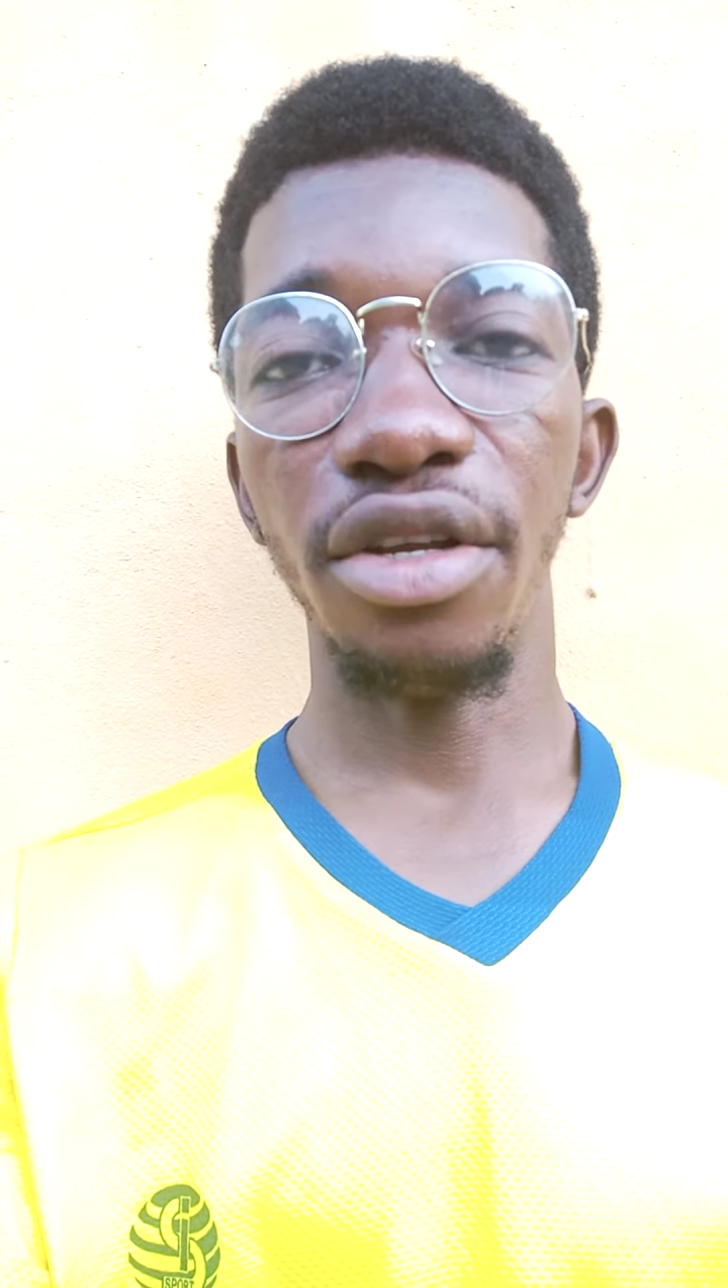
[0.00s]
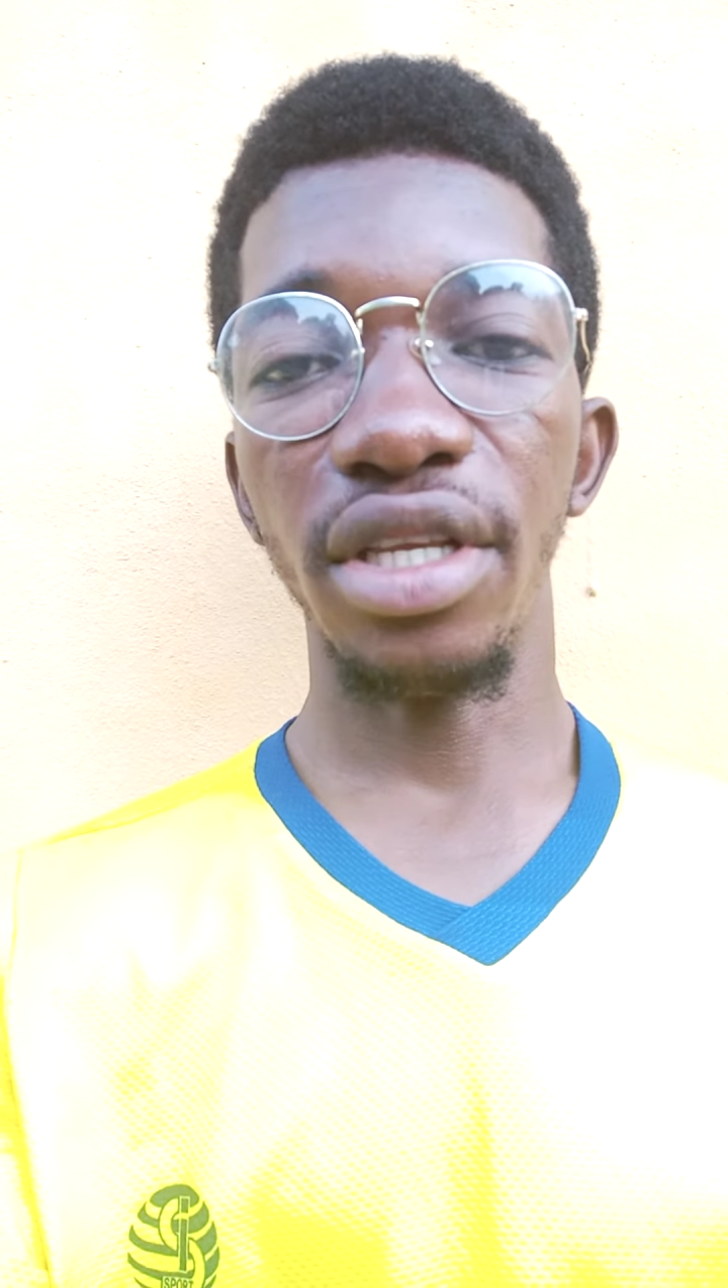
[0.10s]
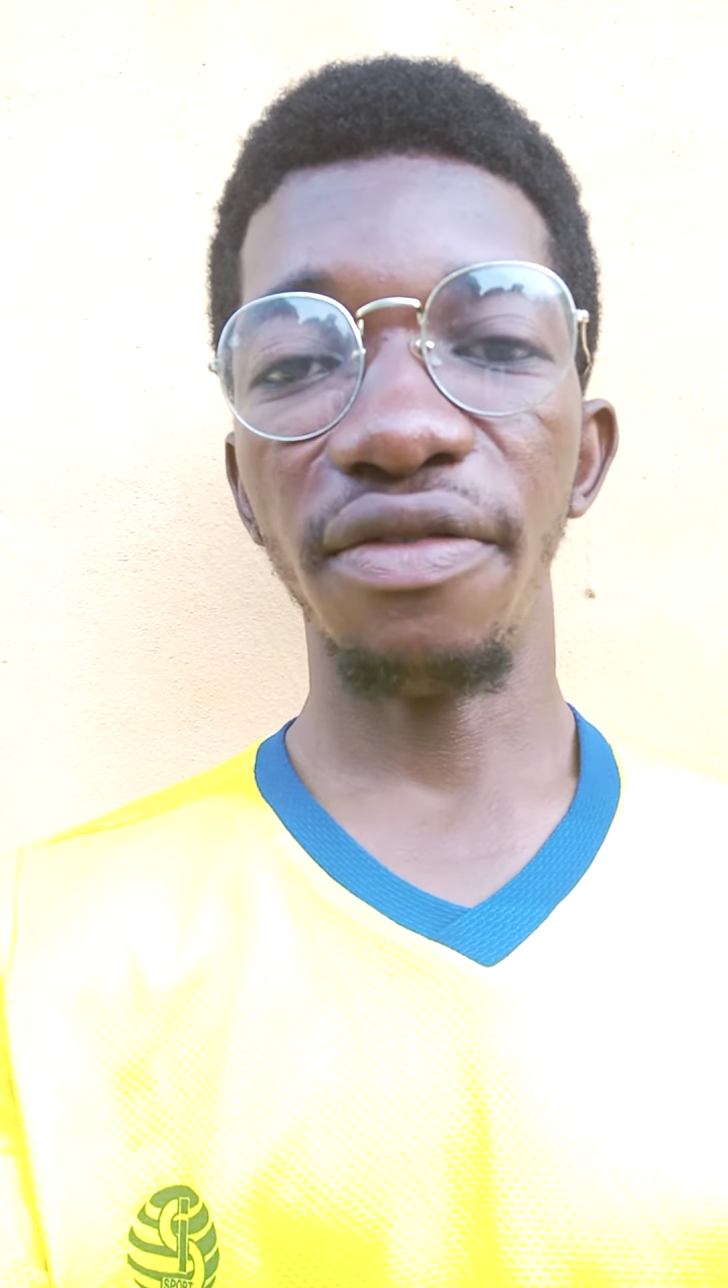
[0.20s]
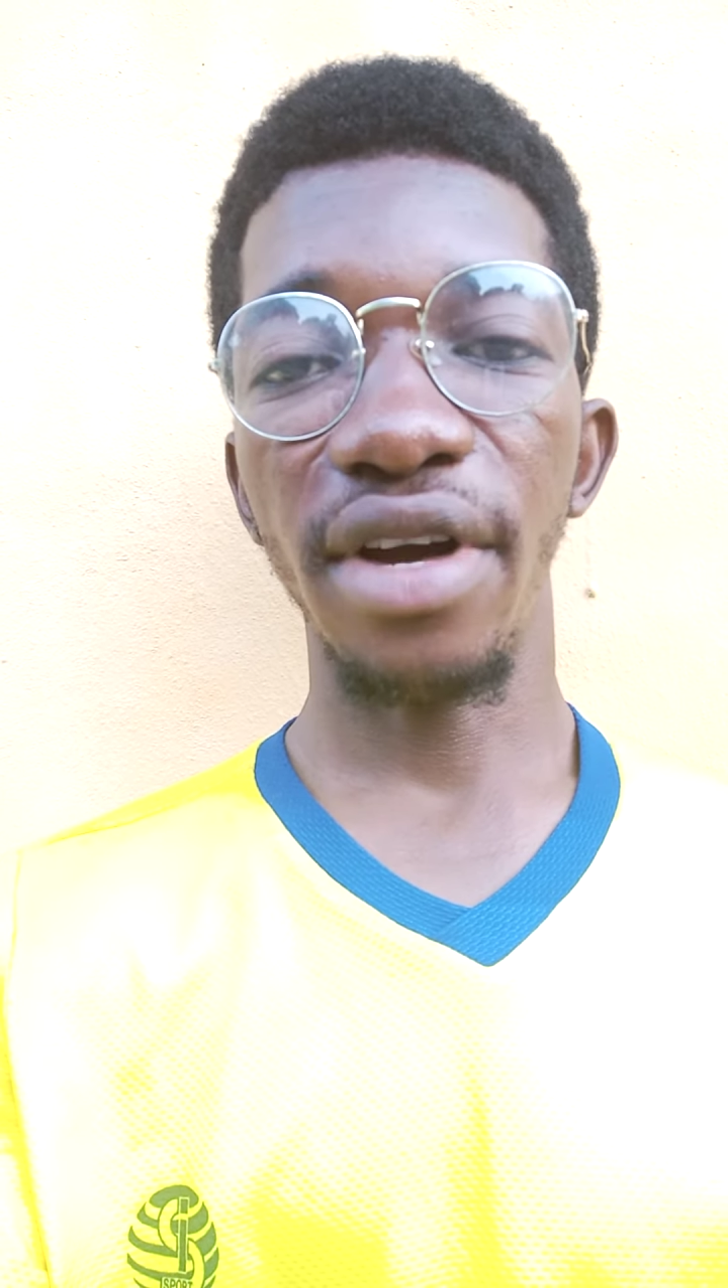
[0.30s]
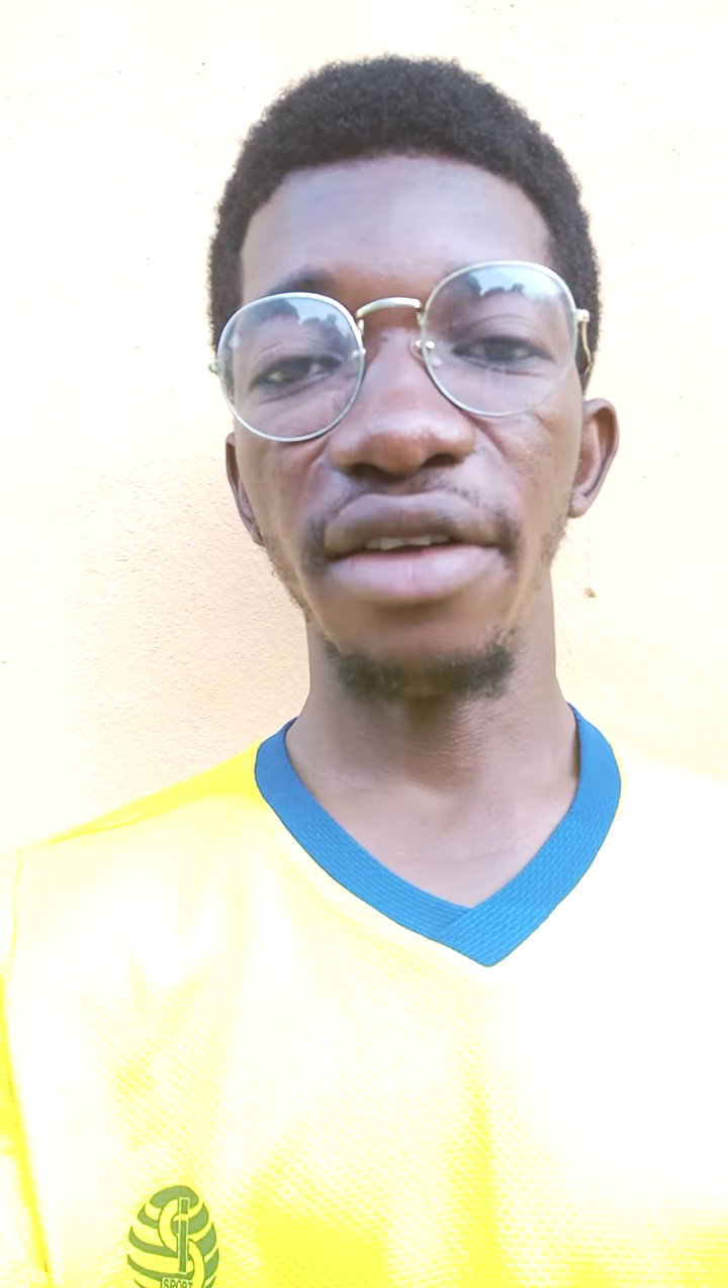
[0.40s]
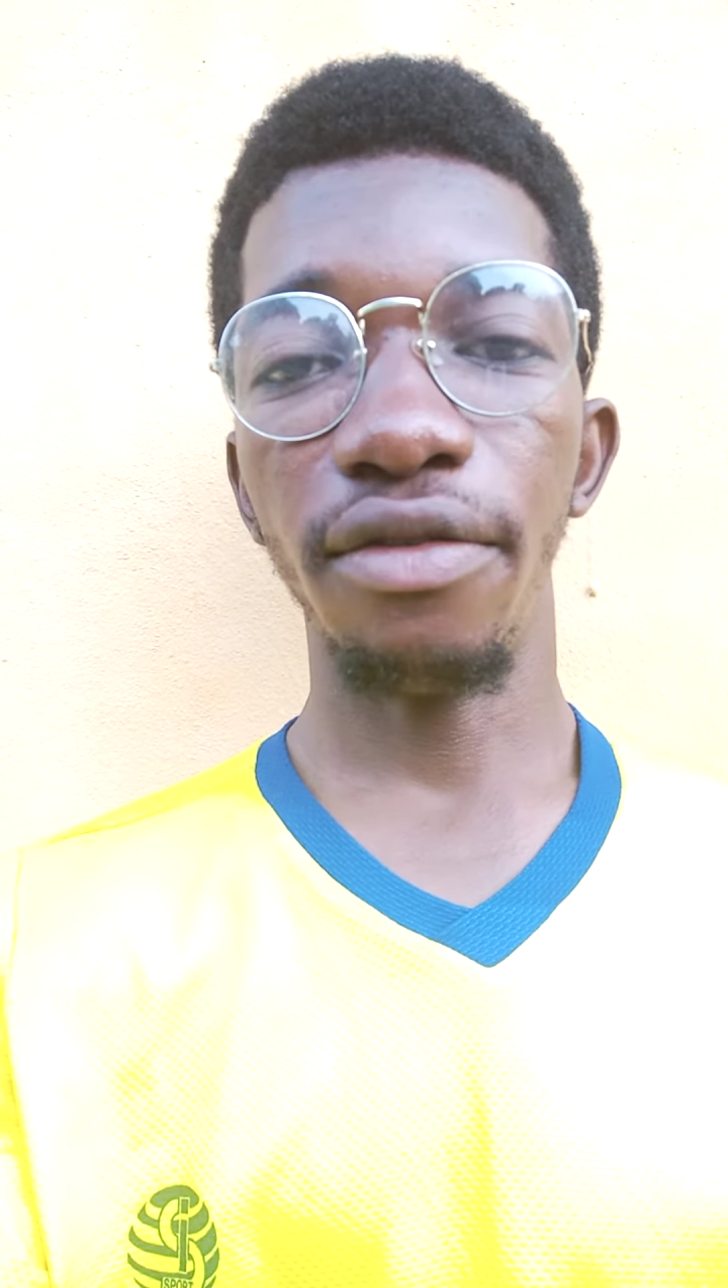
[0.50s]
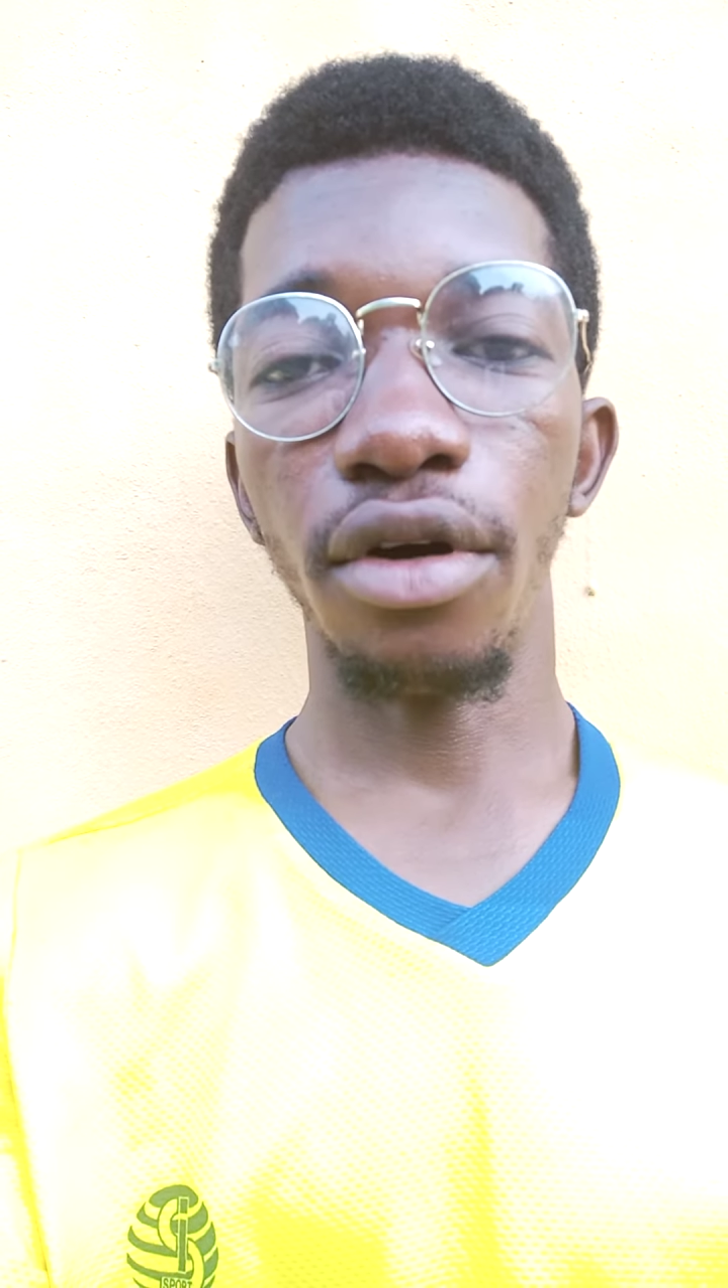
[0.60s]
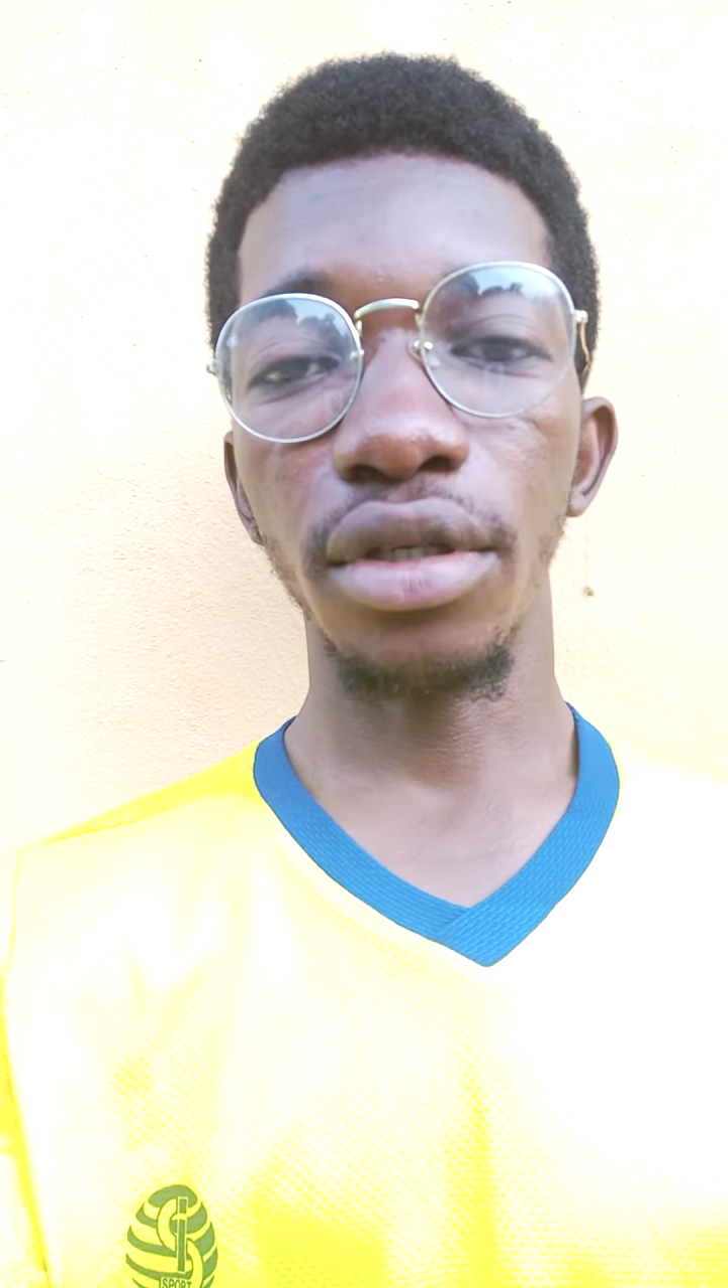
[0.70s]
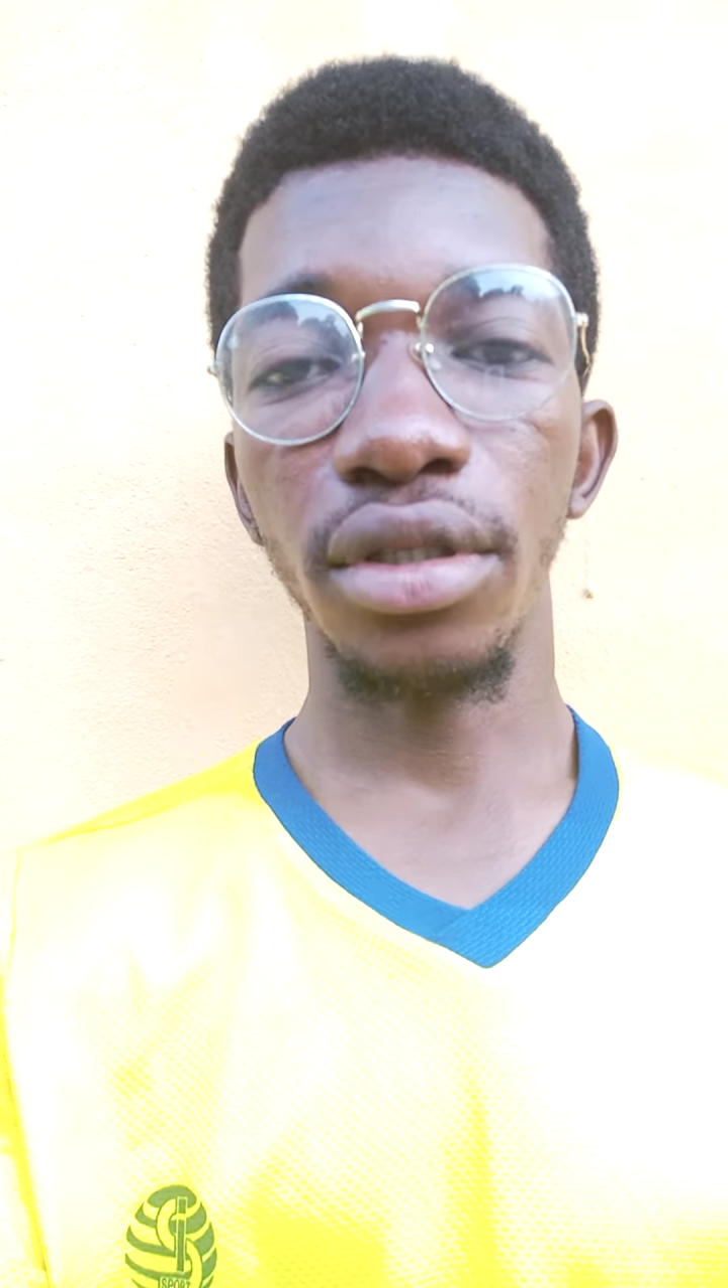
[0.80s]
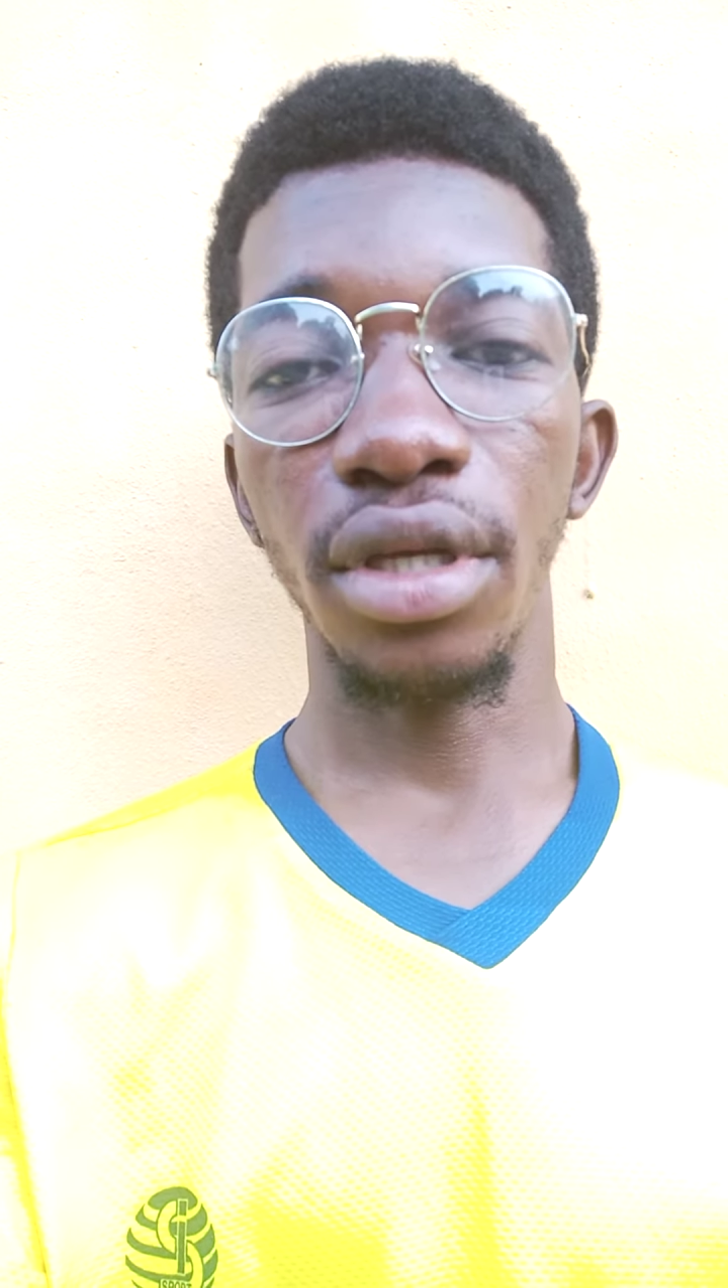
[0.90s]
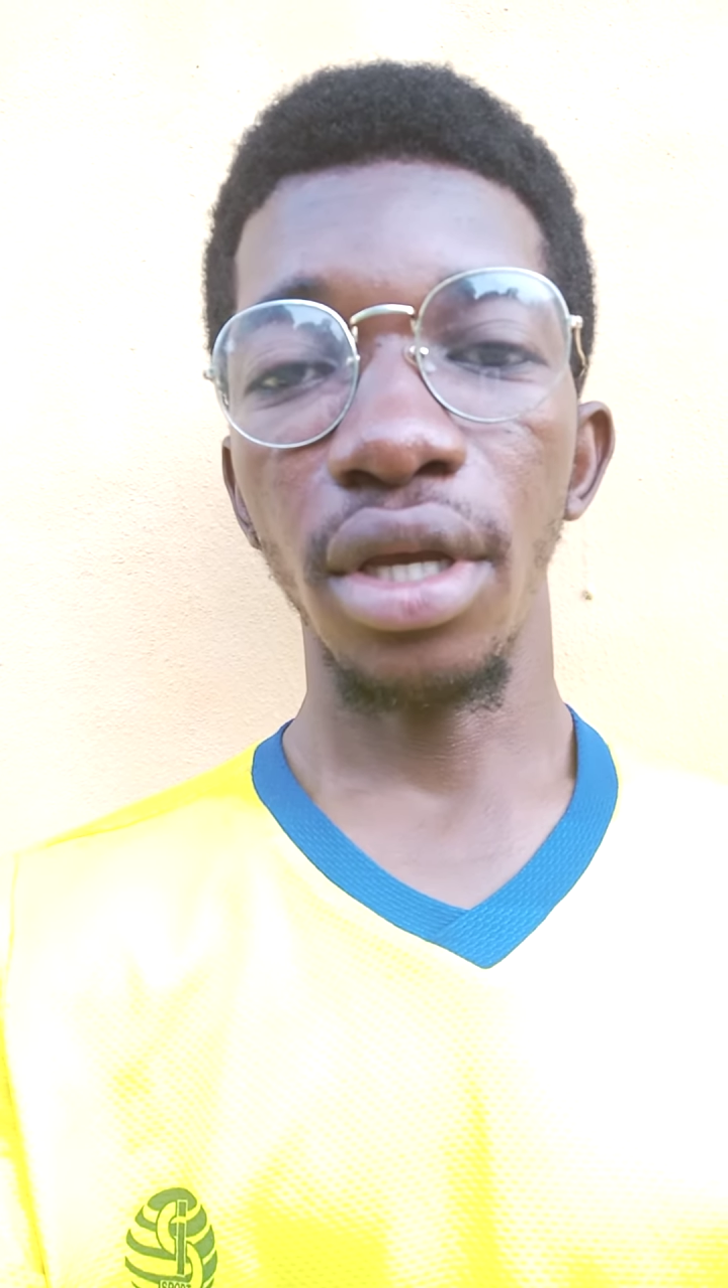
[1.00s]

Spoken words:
unified force